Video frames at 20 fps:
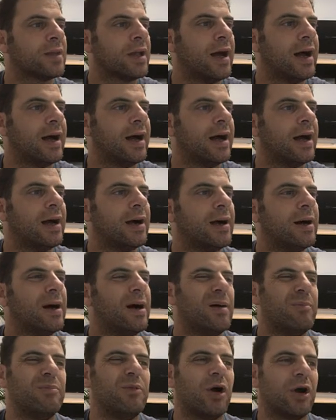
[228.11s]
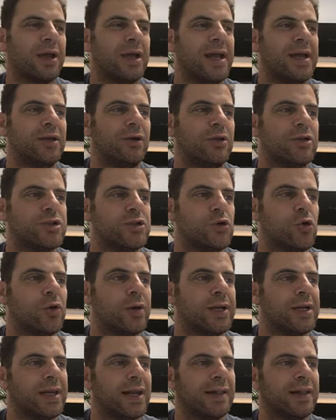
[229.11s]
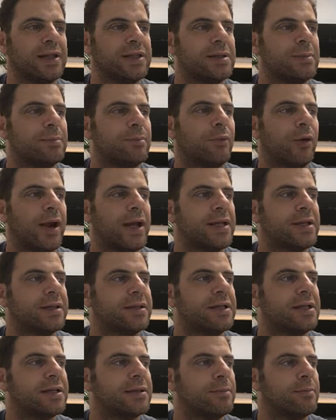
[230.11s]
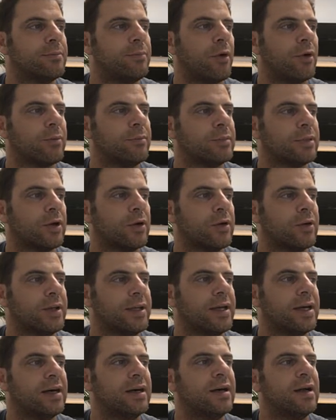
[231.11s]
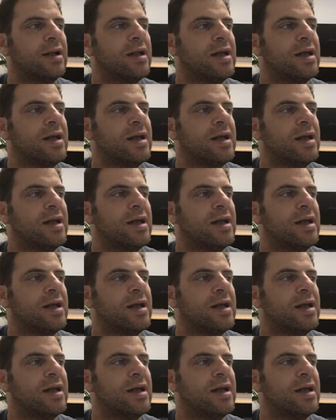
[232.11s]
I'm not keen on shorting it unless it breaks this bottom zone here.